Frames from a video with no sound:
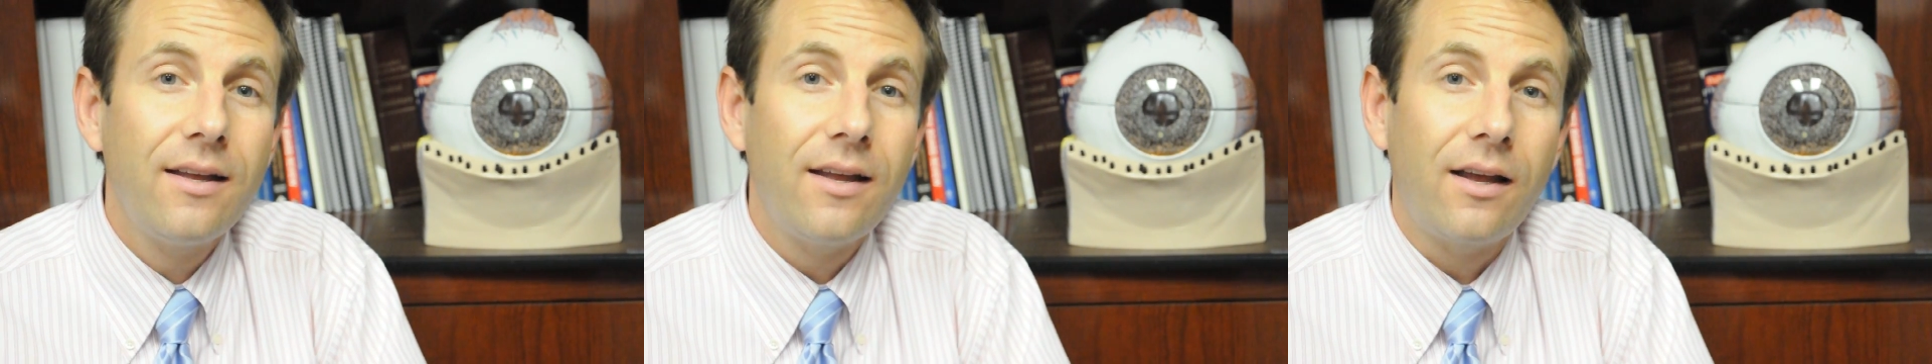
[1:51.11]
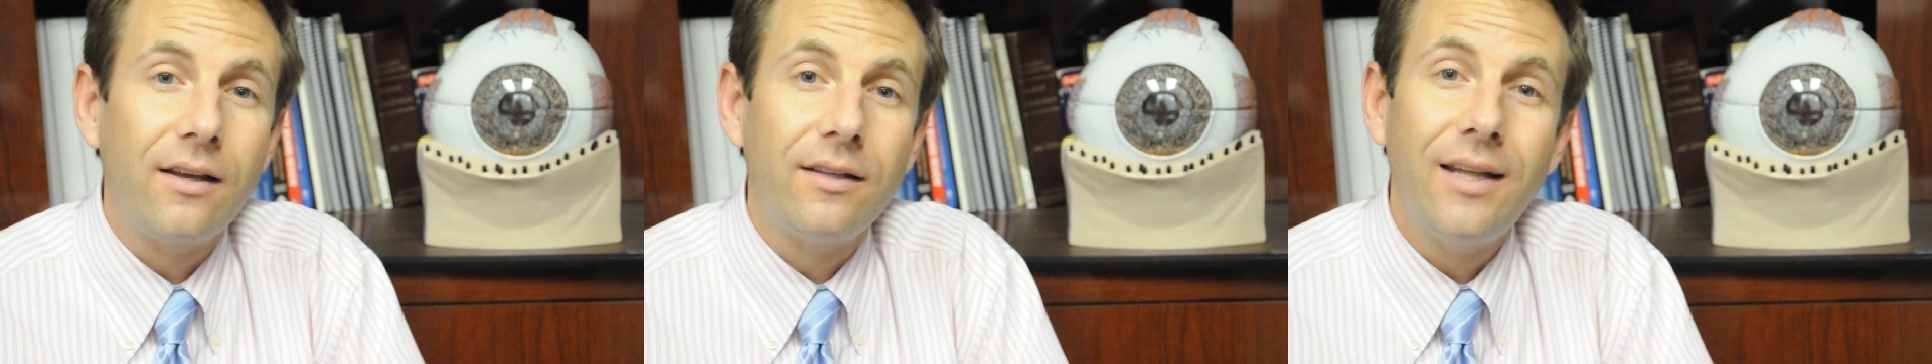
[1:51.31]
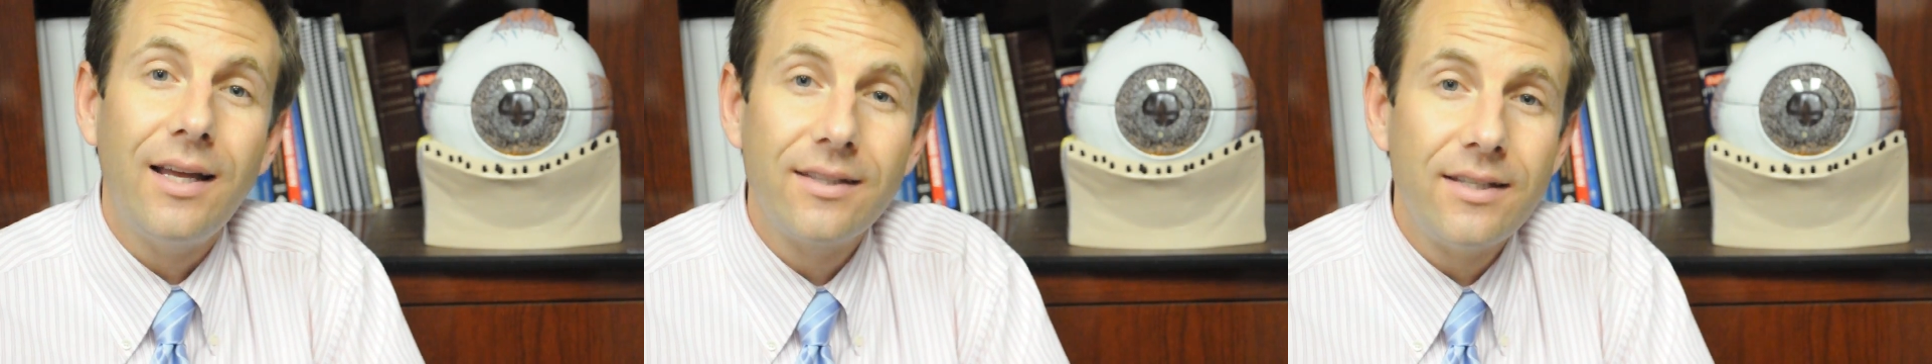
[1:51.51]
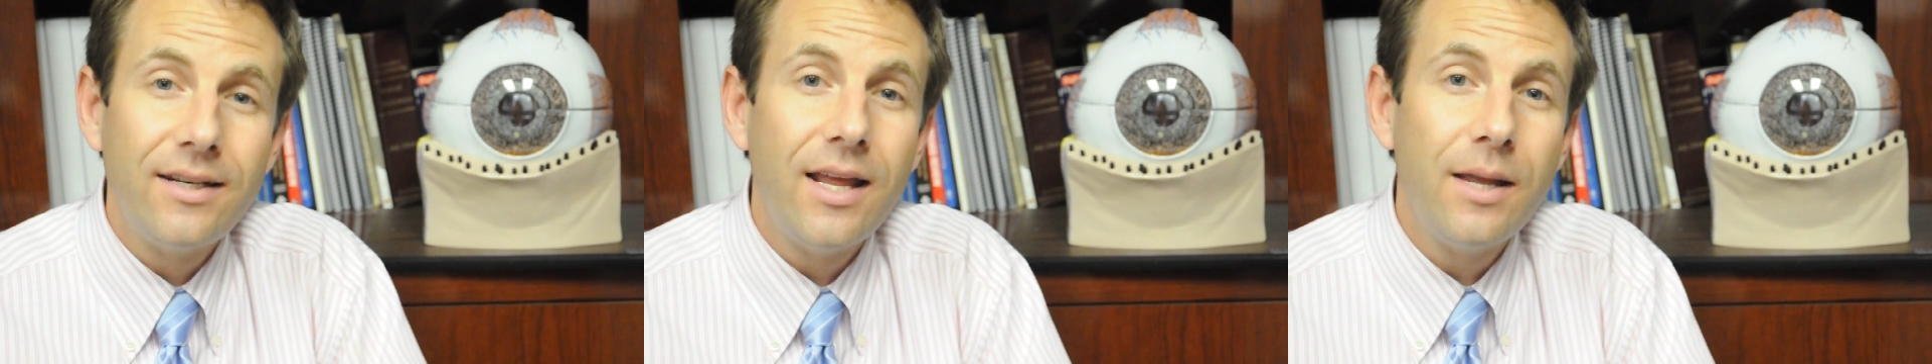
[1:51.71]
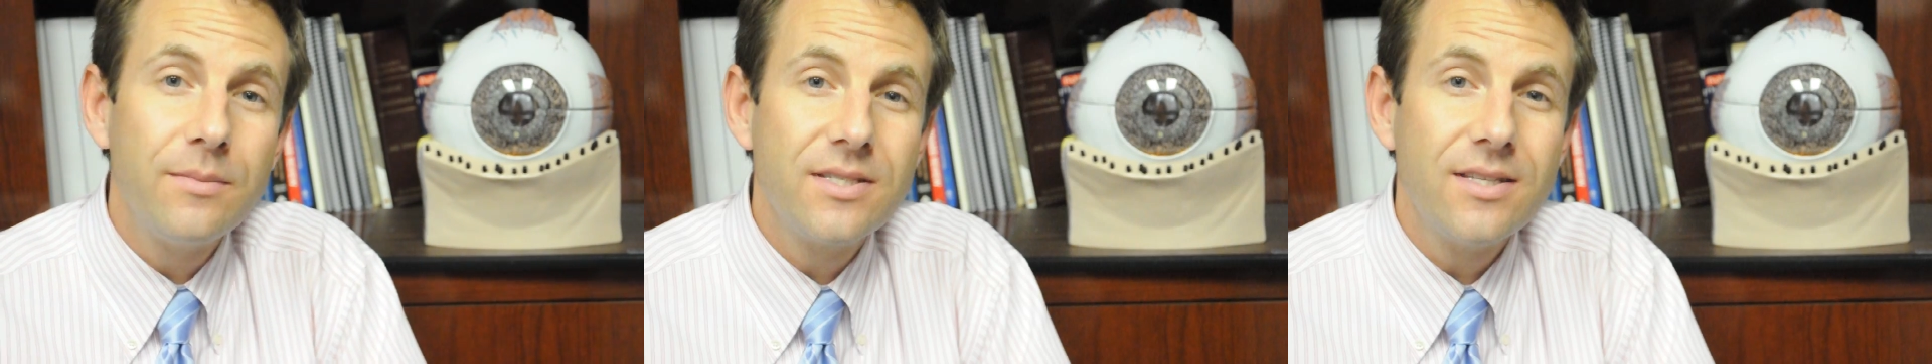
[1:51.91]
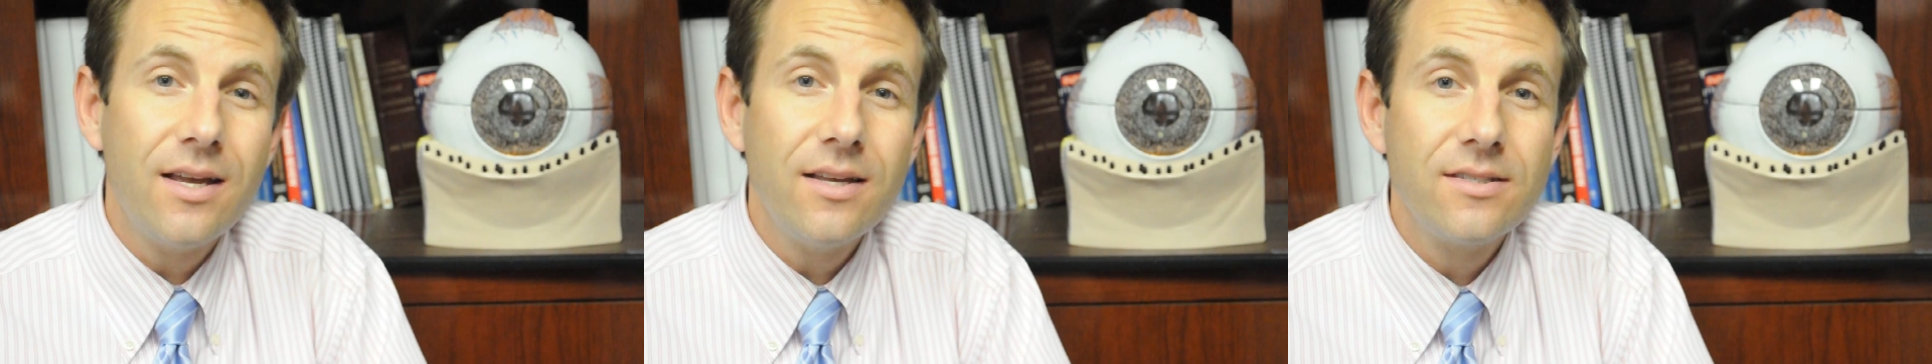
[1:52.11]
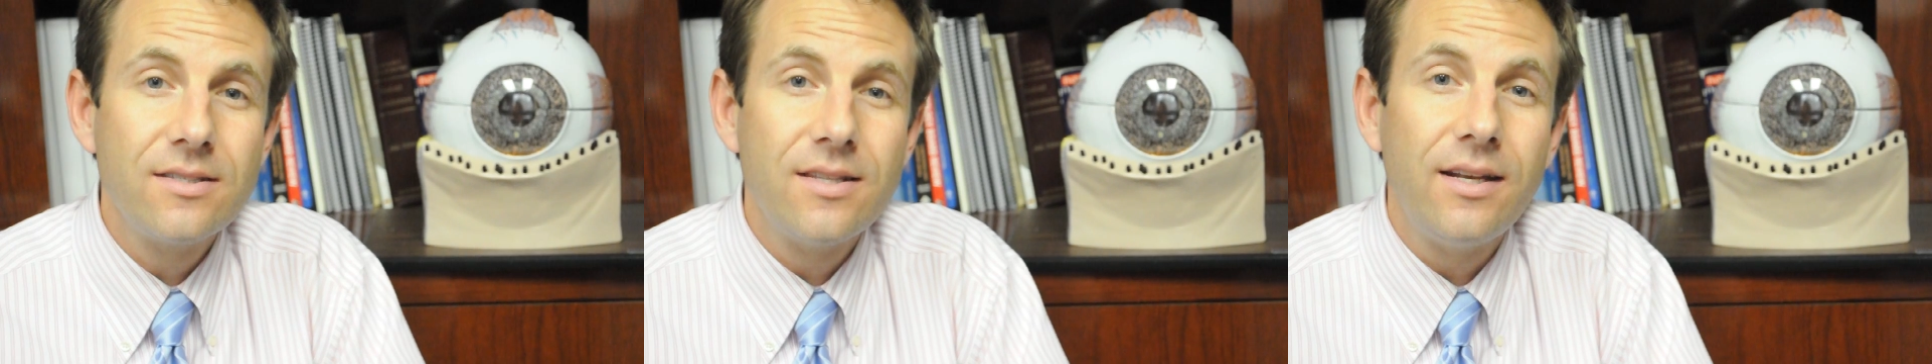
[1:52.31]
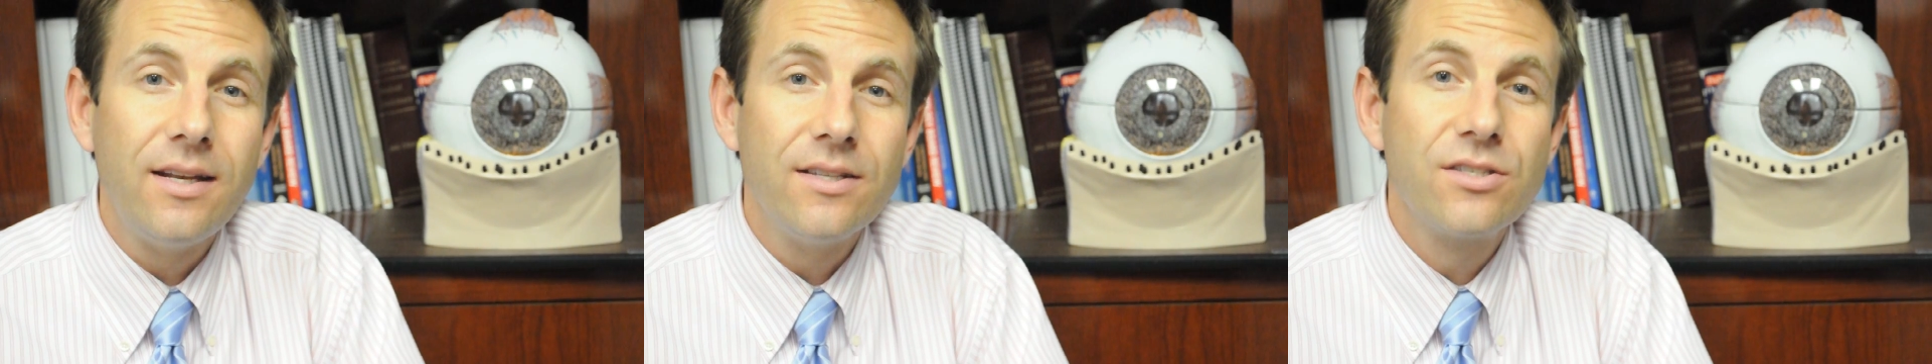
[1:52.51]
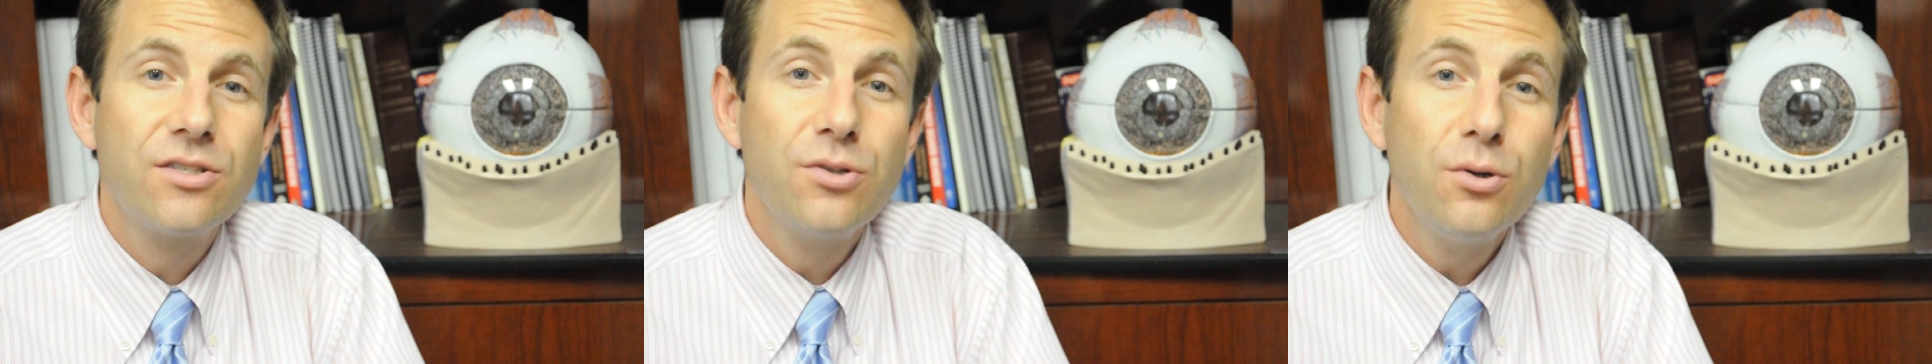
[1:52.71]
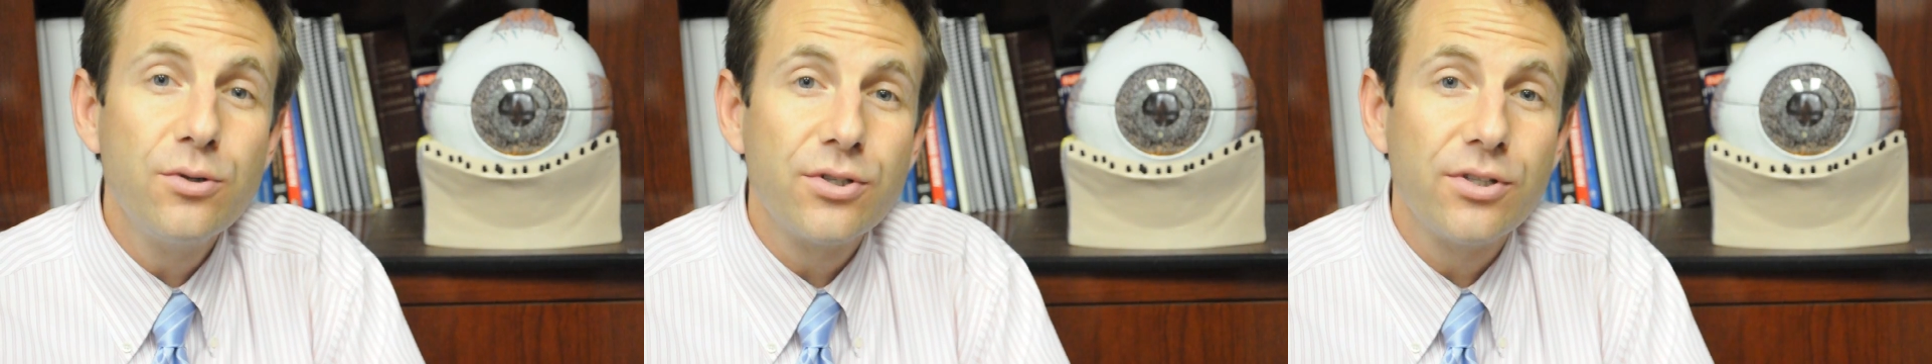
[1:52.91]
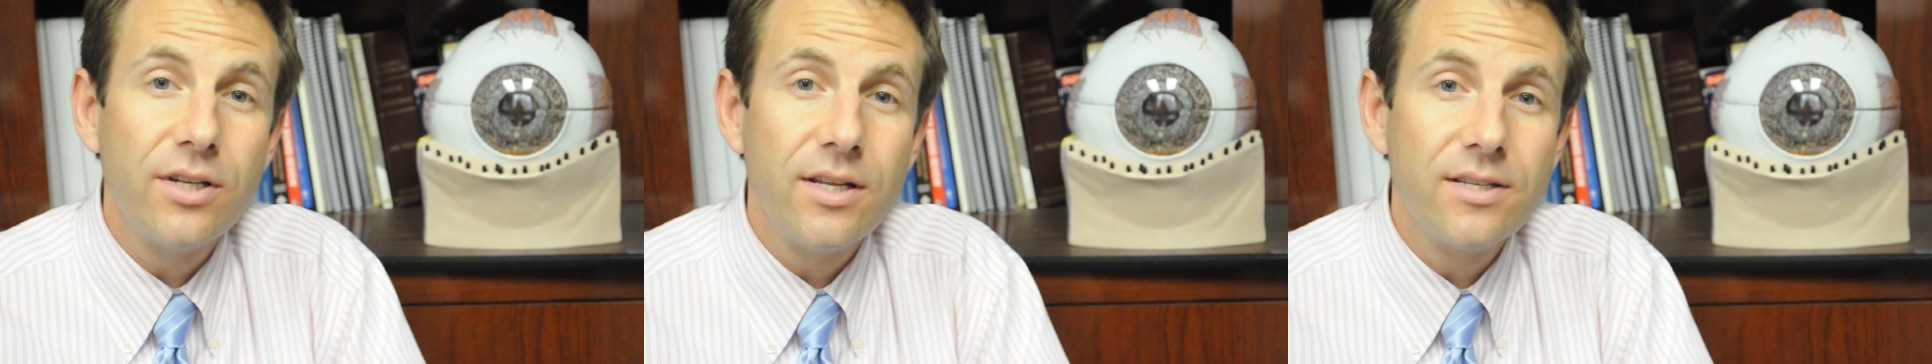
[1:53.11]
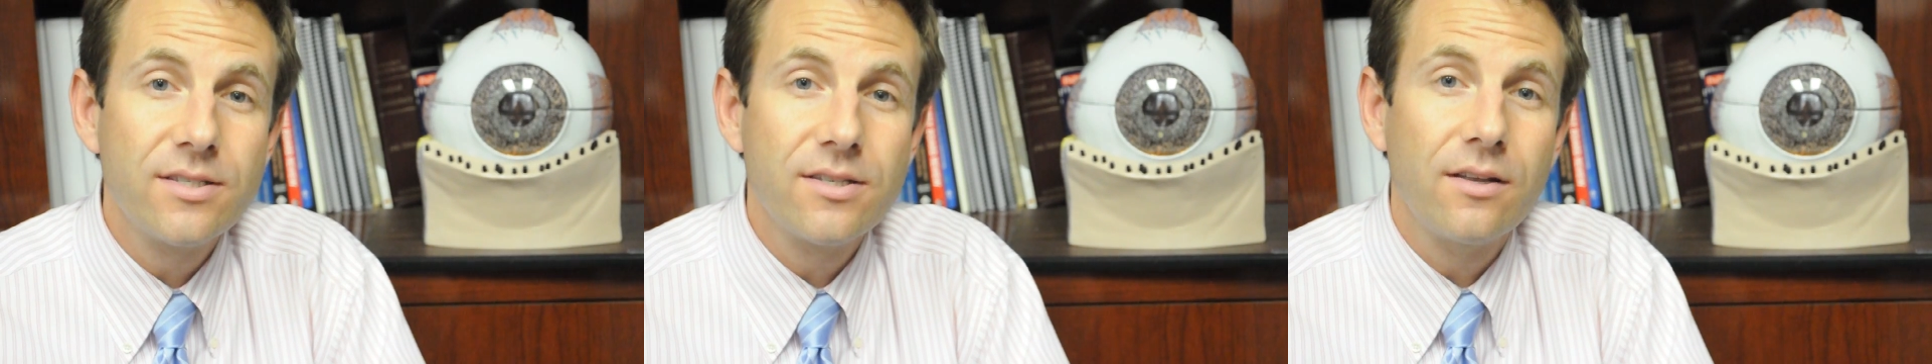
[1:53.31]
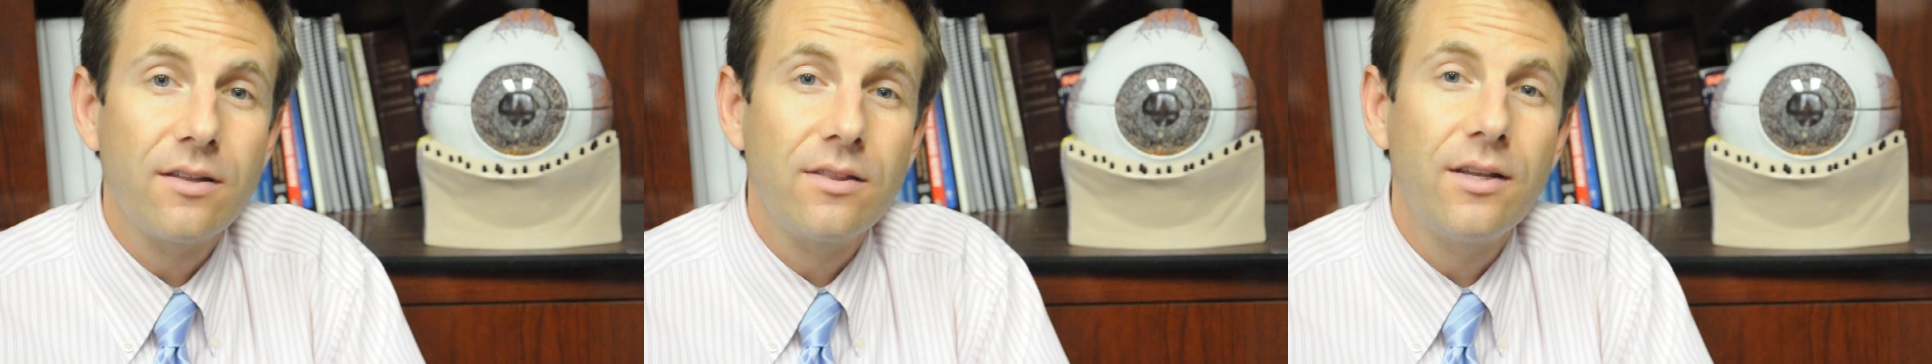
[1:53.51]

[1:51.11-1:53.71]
uh, like the name says that it's sutureless,